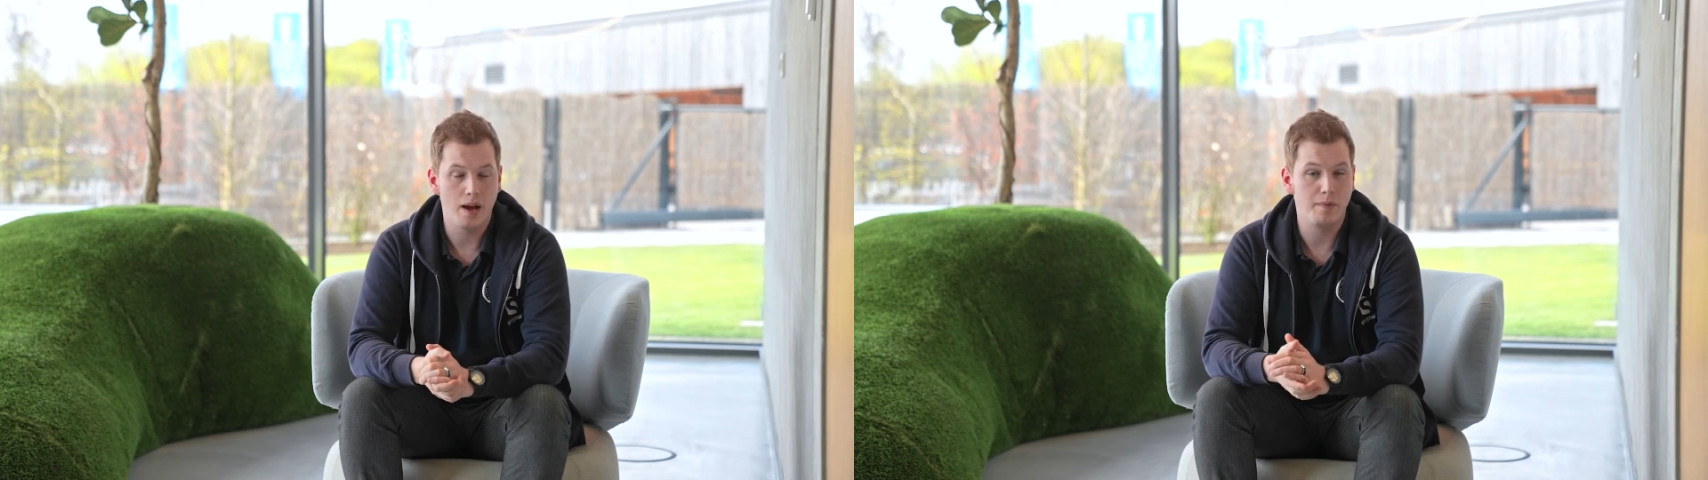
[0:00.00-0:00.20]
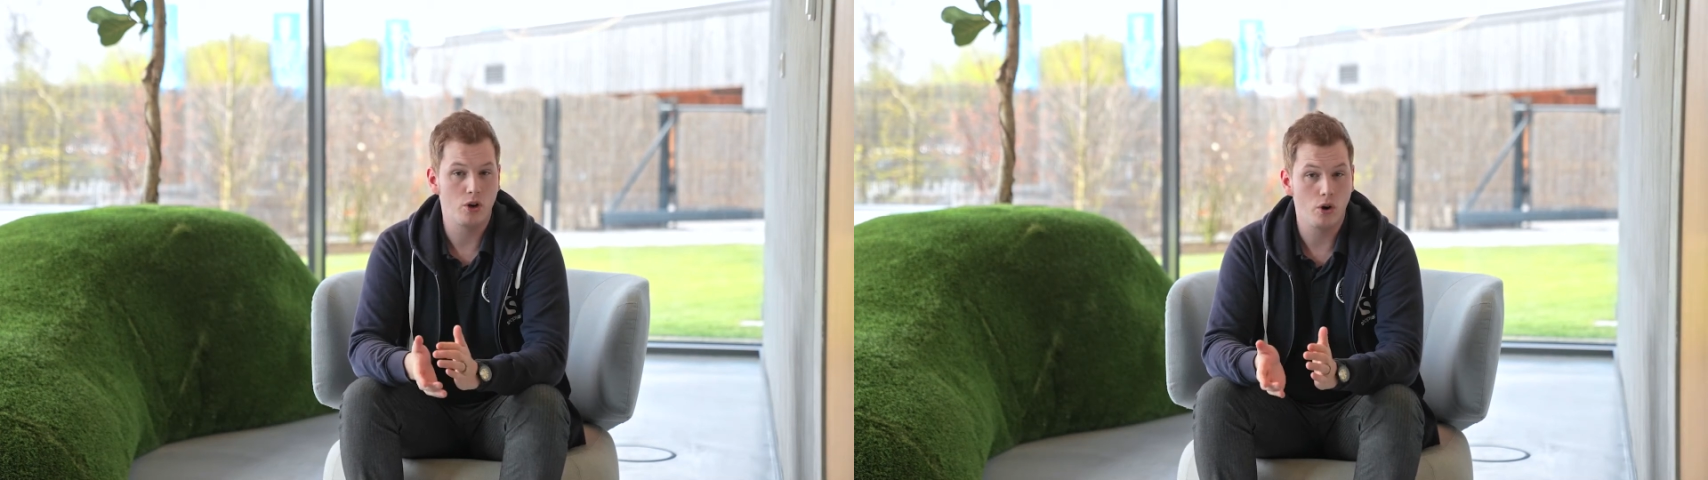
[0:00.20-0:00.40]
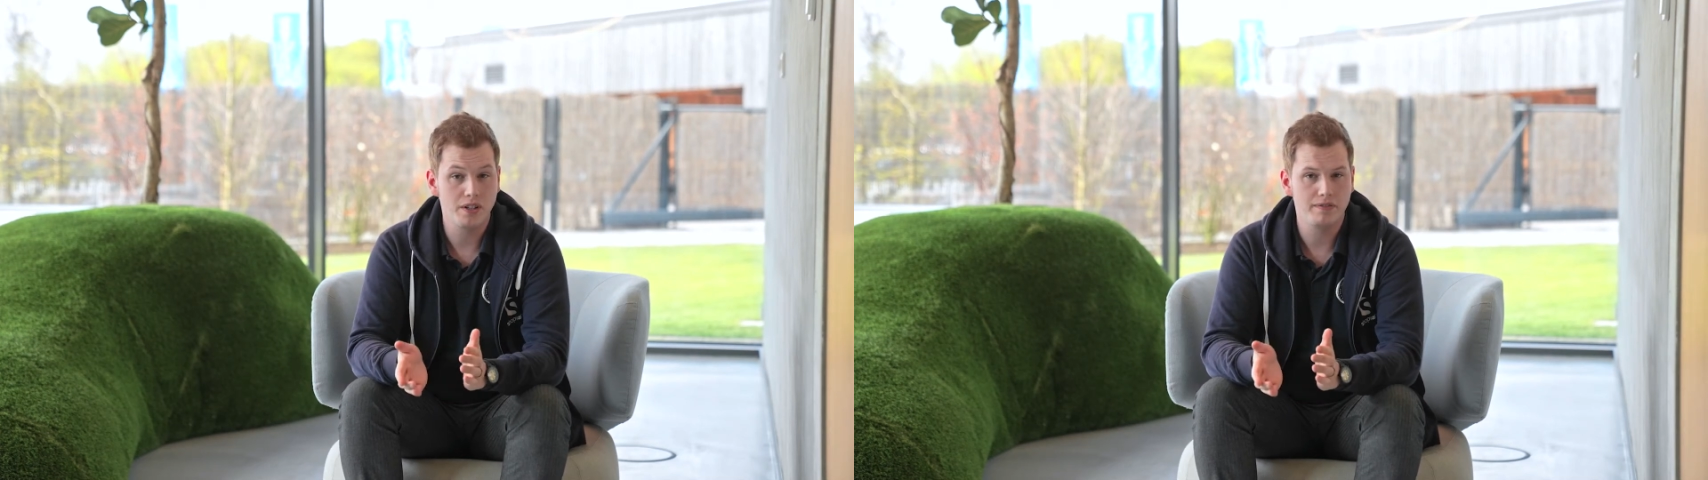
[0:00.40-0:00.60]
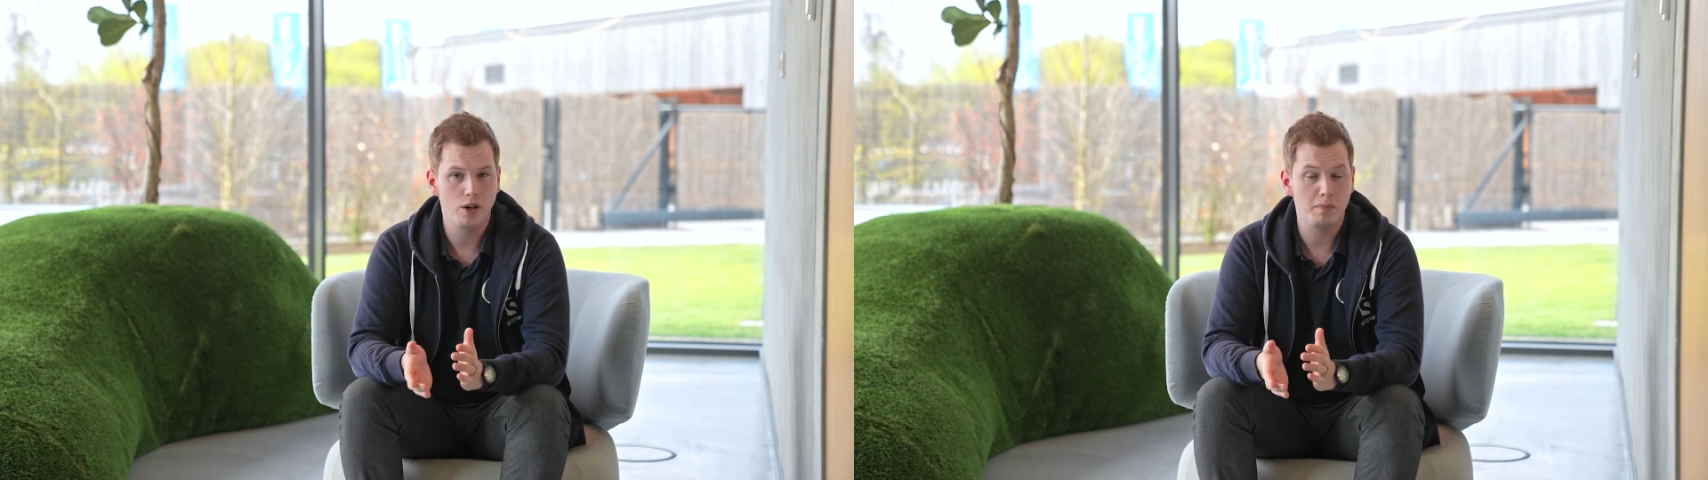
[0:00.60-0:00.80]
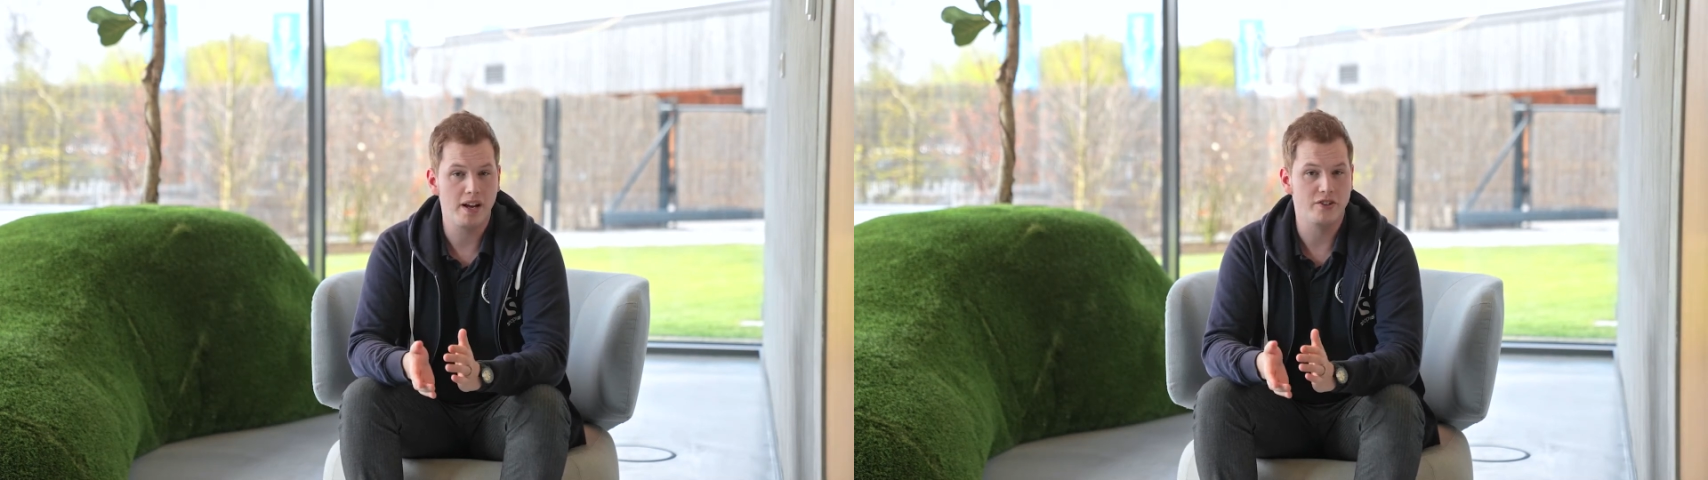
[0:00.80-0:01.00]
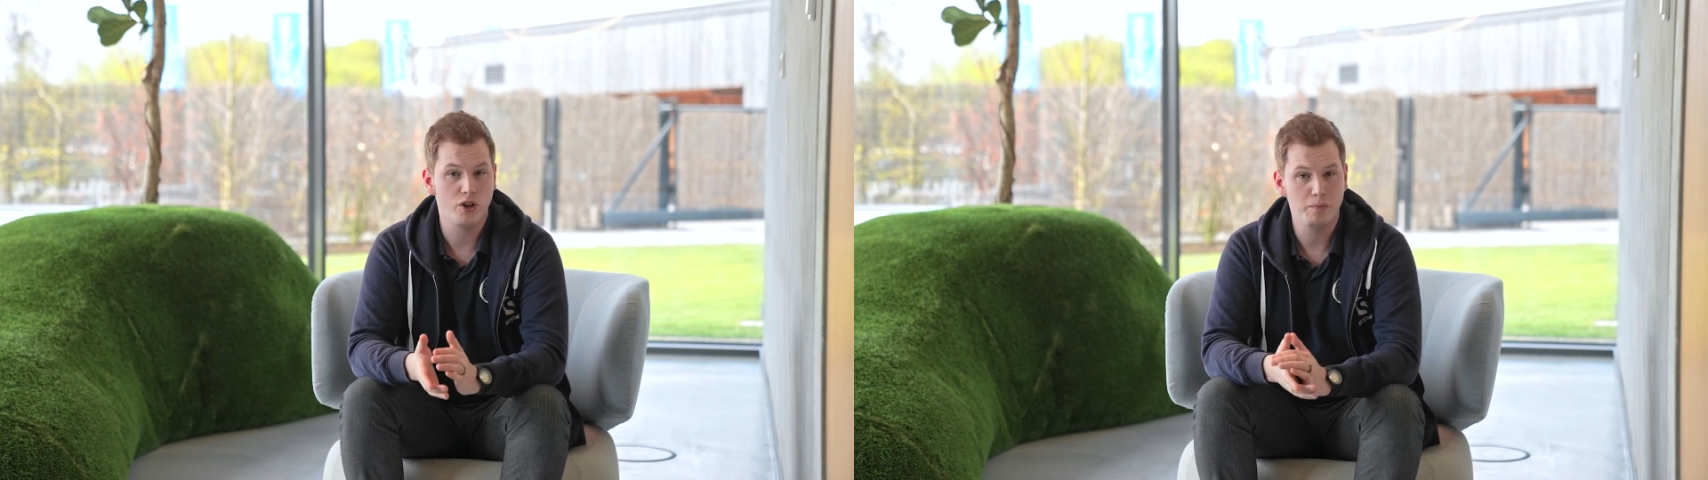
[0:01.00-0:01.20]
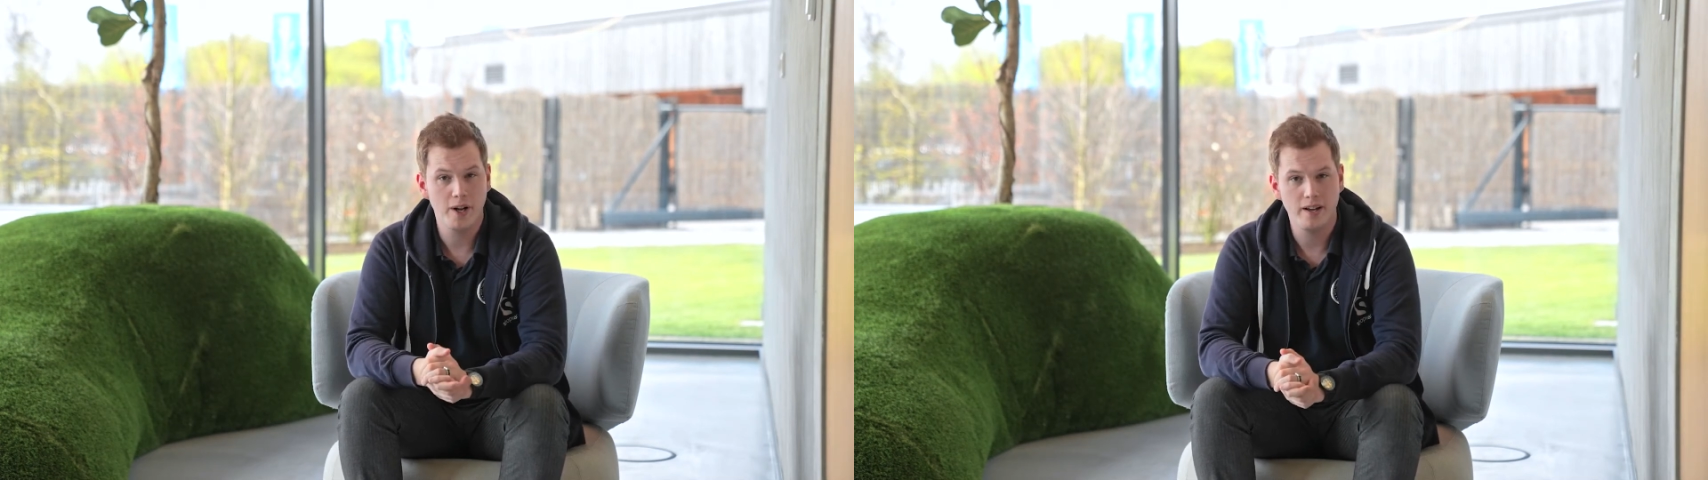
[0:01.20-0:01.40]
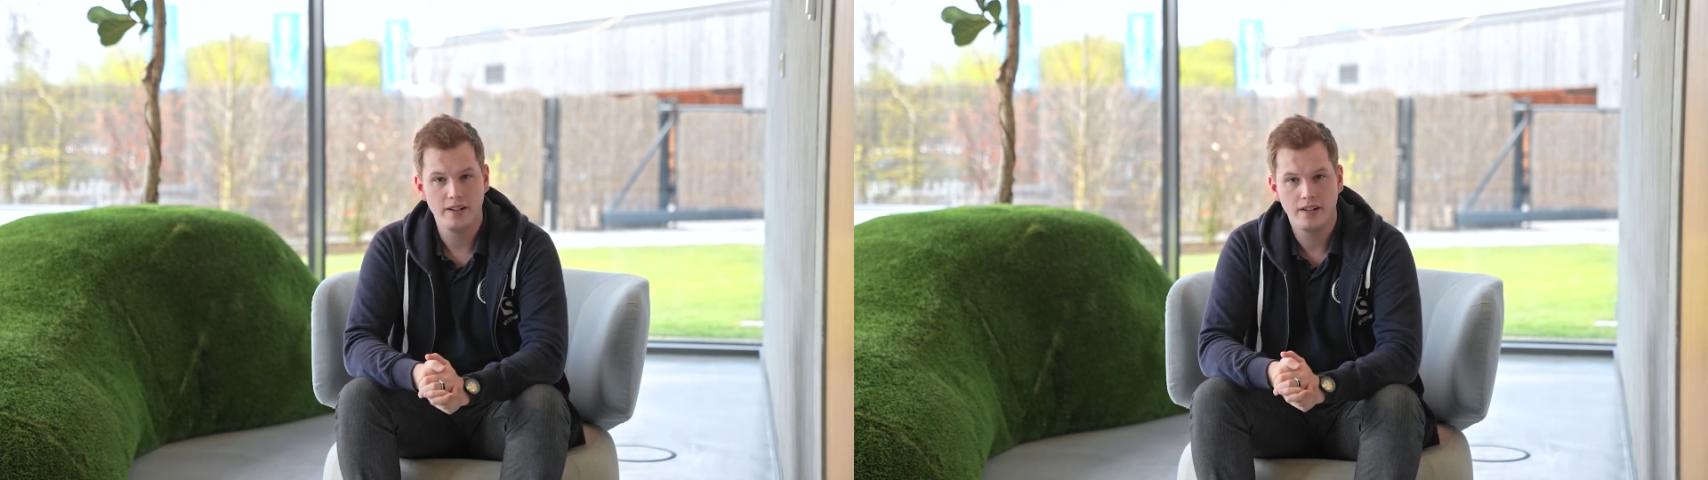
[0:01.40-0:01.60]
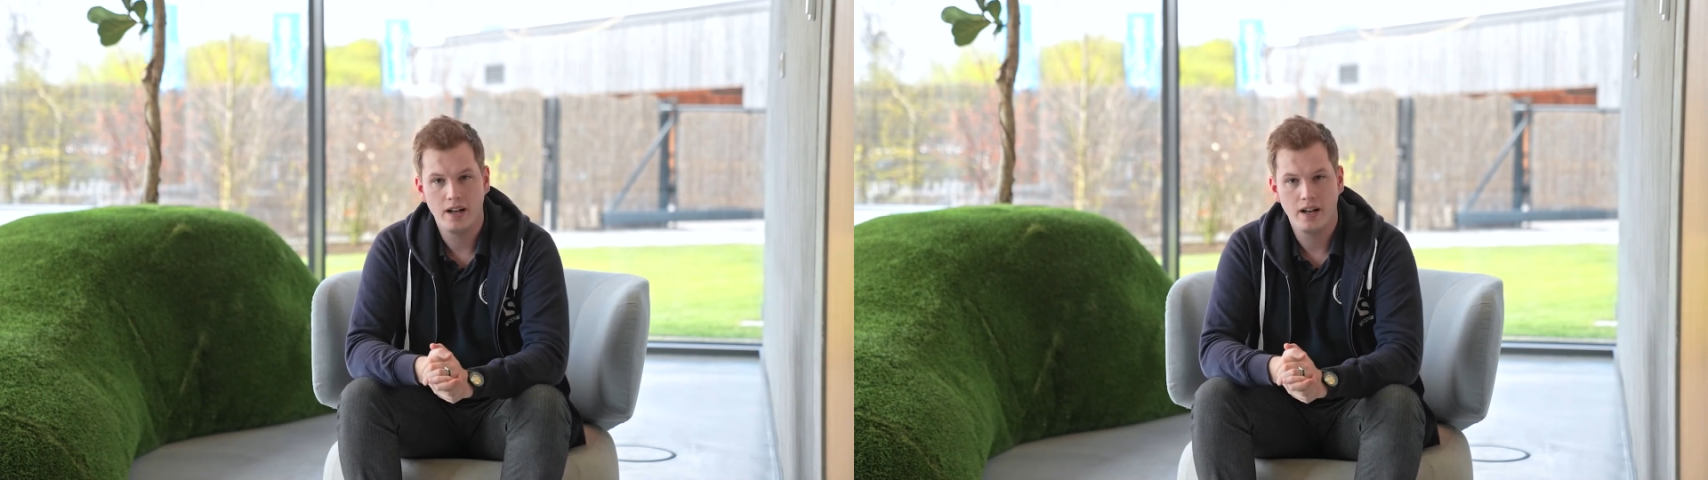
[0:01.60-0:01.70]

I'm a core developer at Shopware,